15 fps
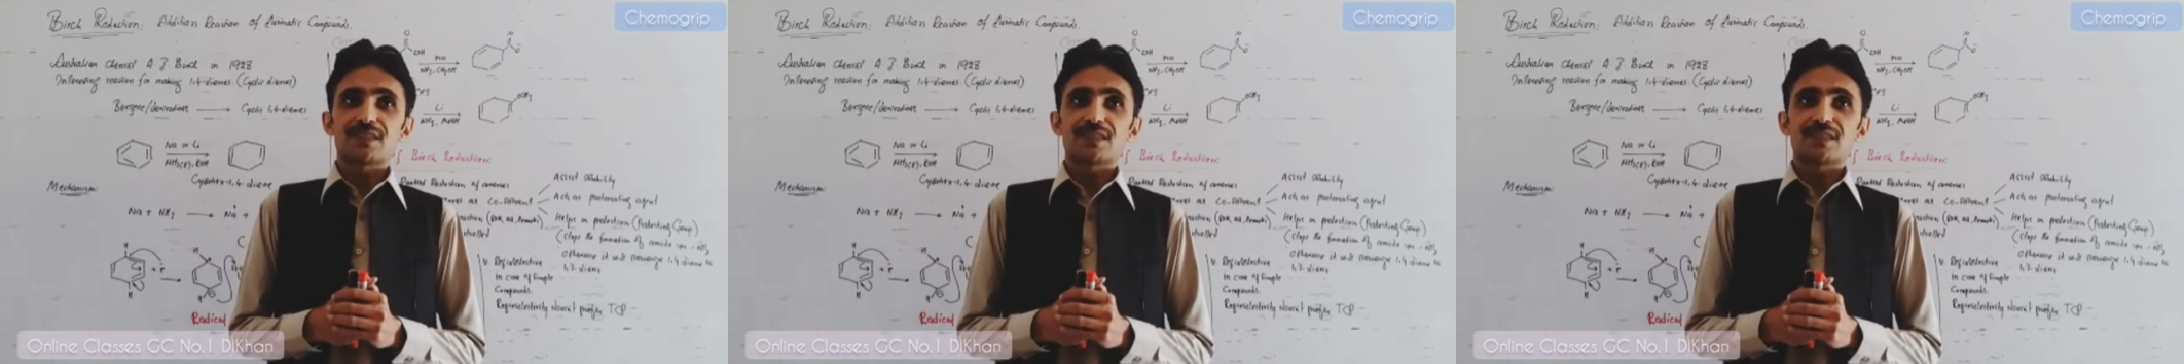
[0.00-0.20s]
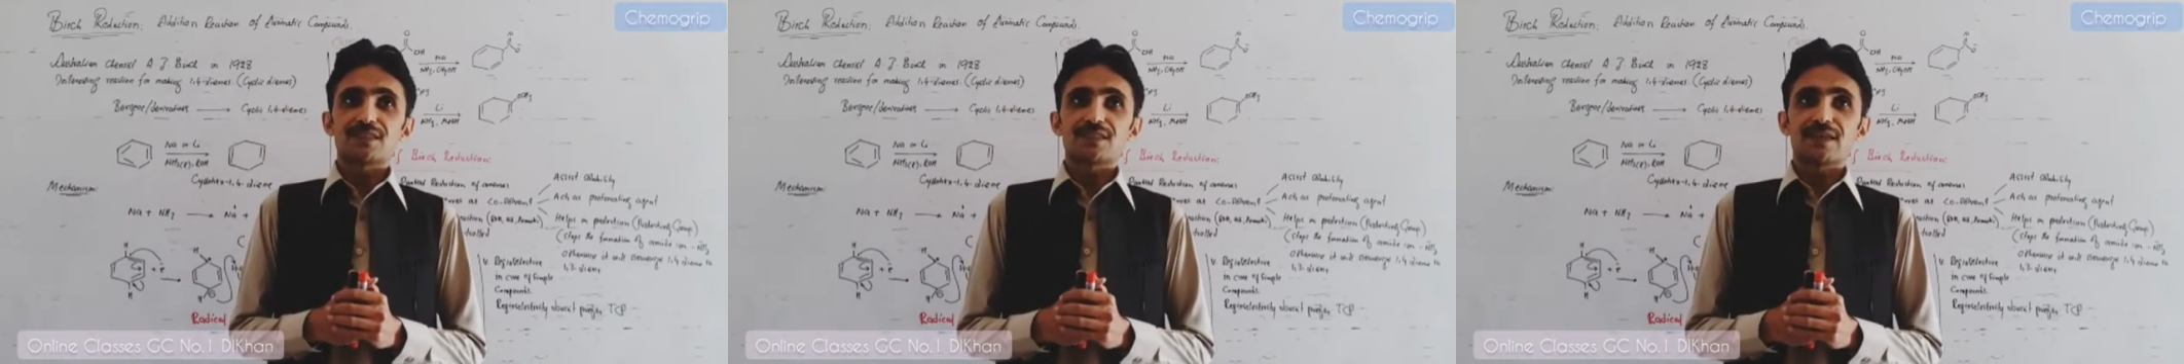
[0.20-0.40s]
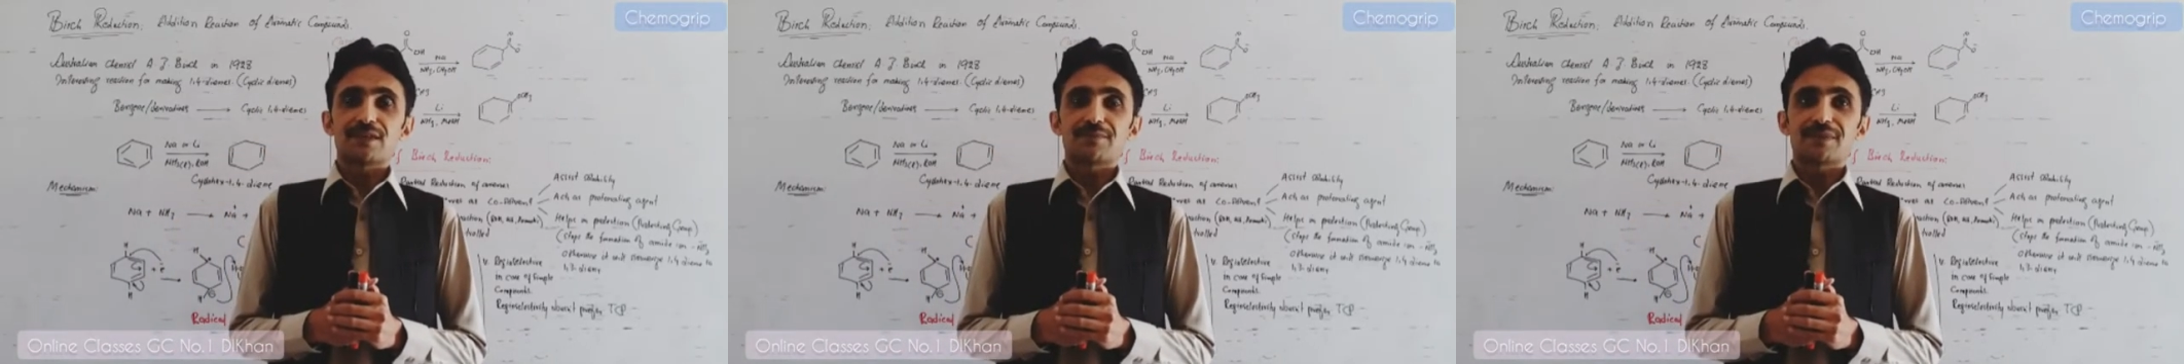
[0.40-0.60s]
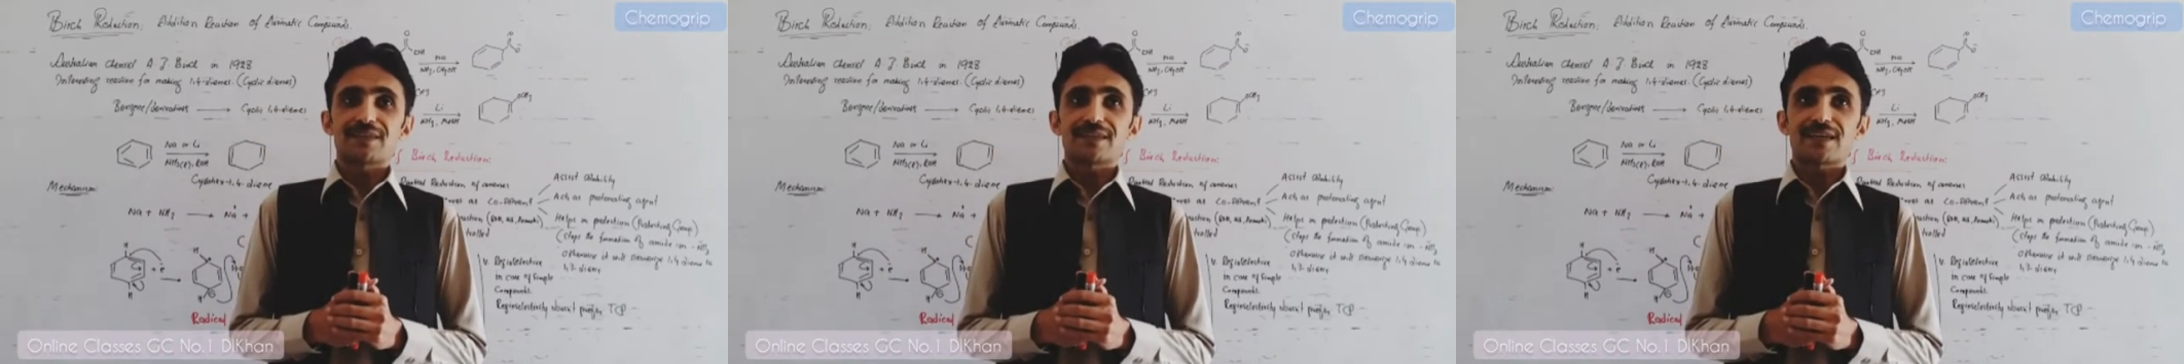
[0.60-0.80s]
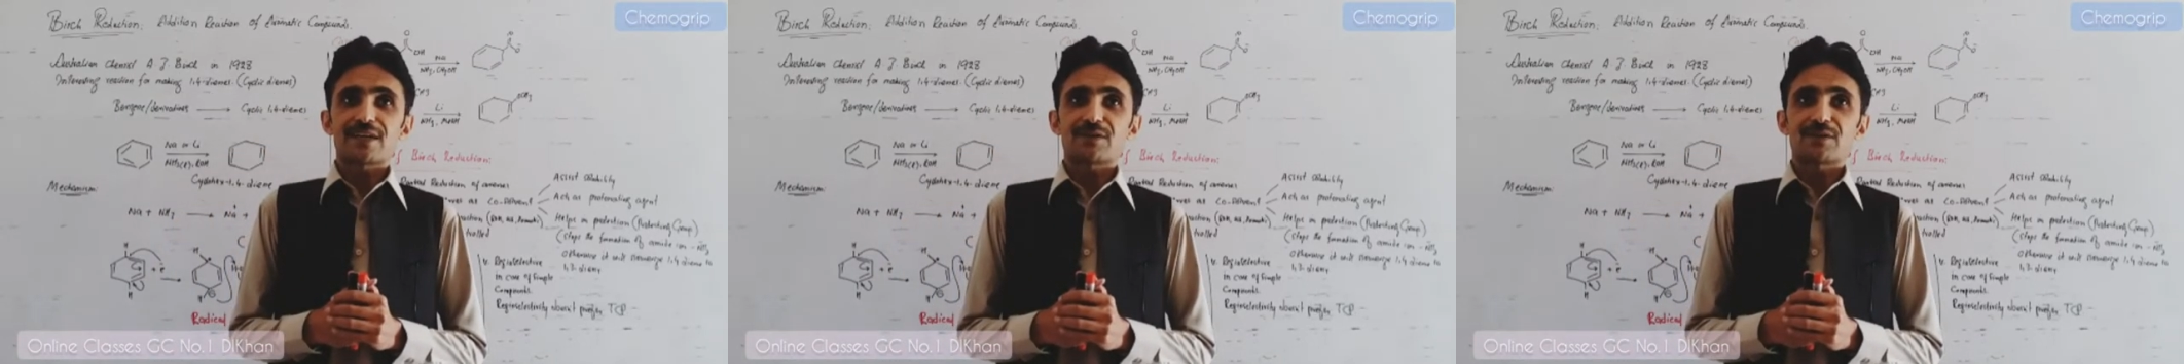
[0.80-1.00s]

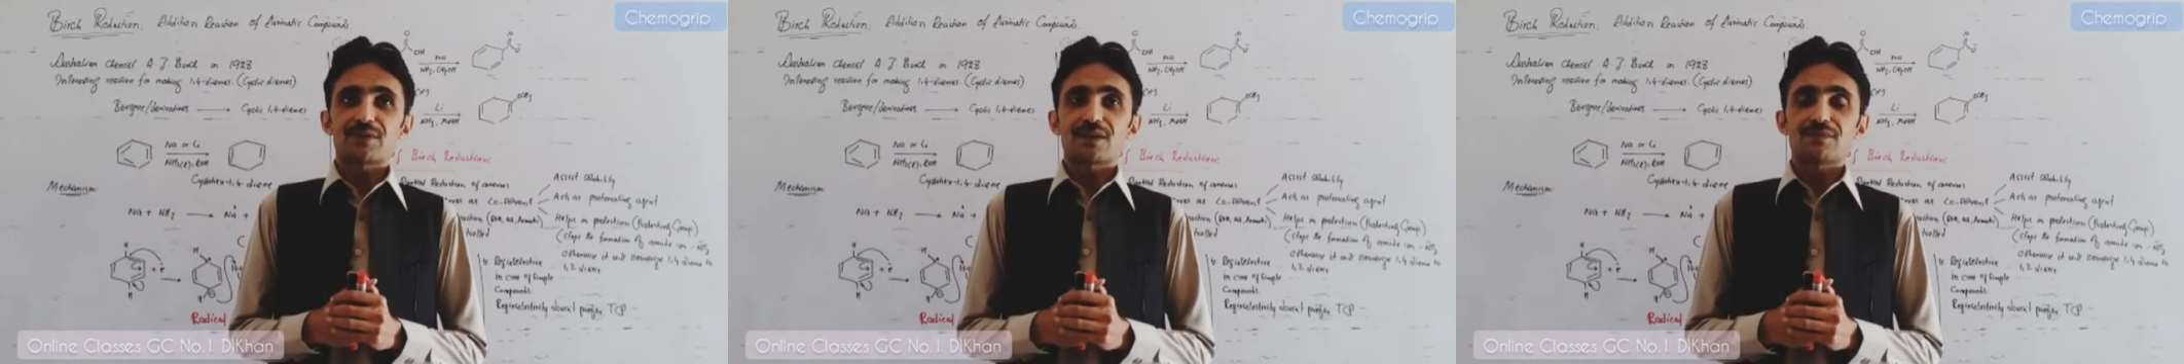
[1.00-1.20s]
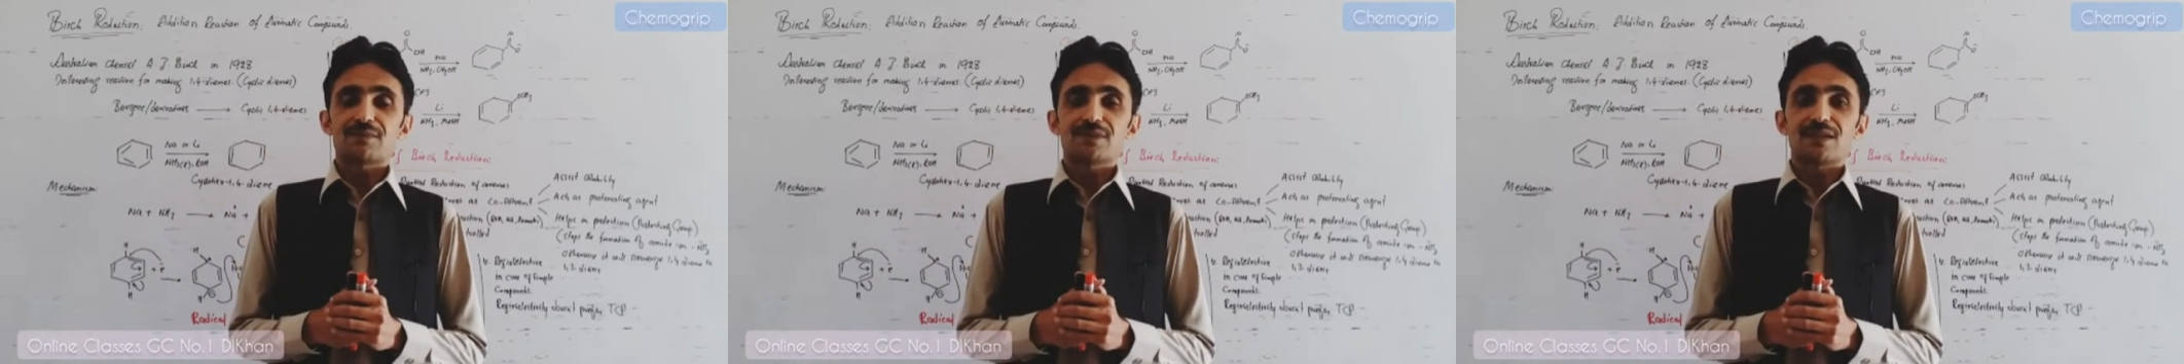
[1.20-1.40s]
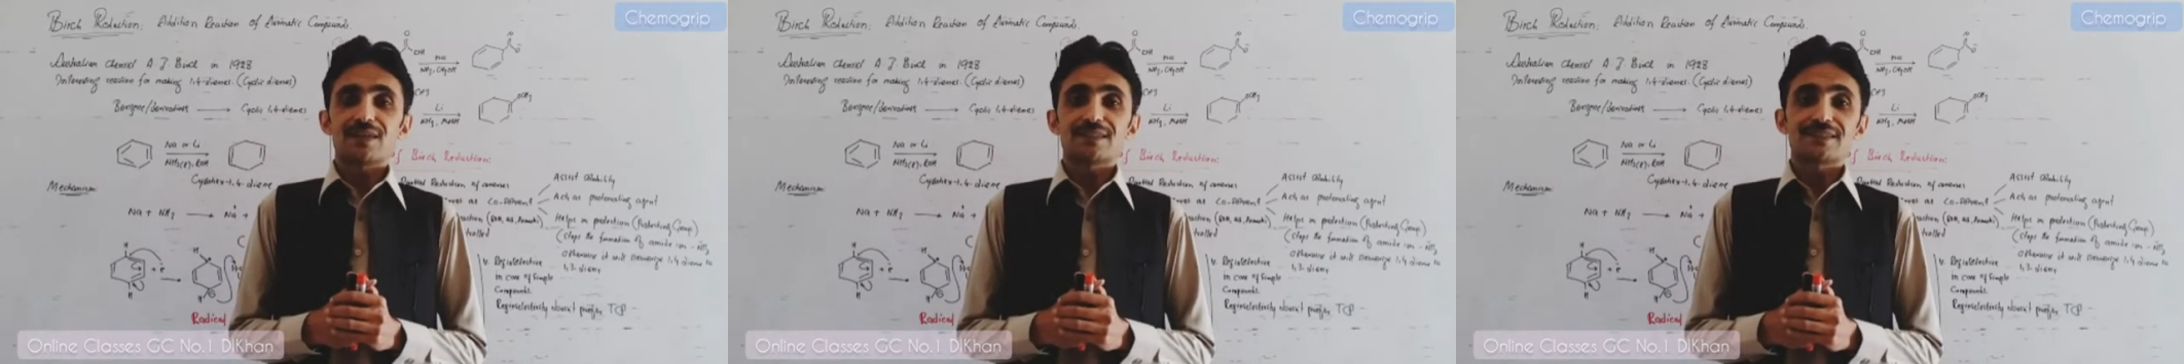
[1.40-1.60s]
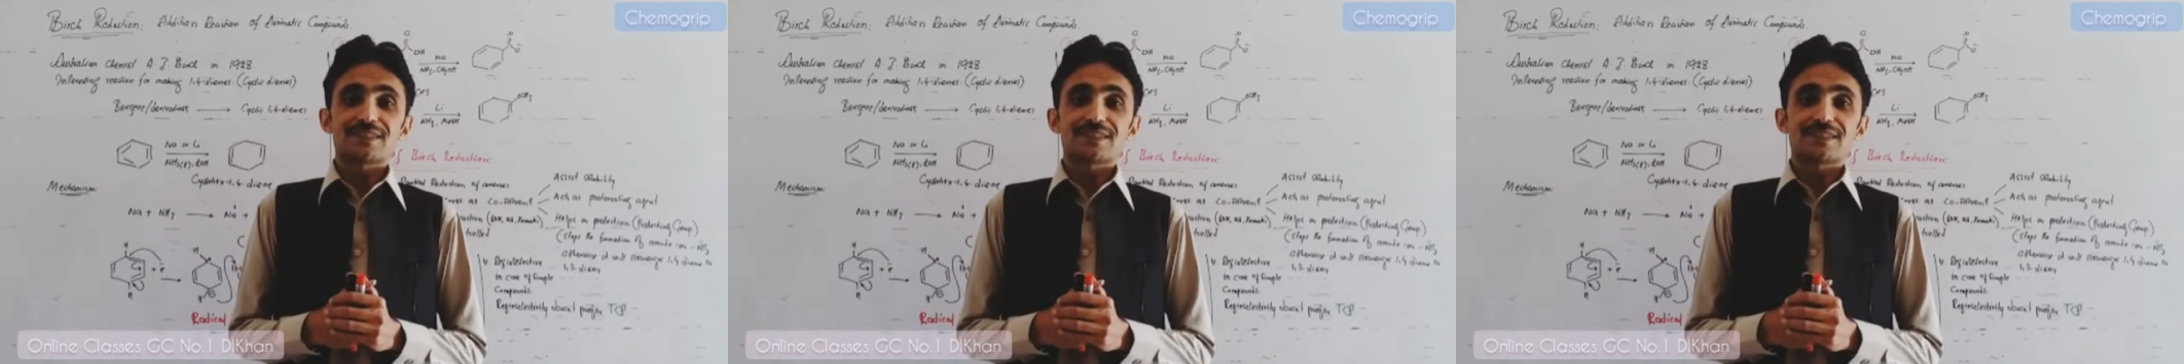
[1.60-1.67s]
aromatic hydrocarbon are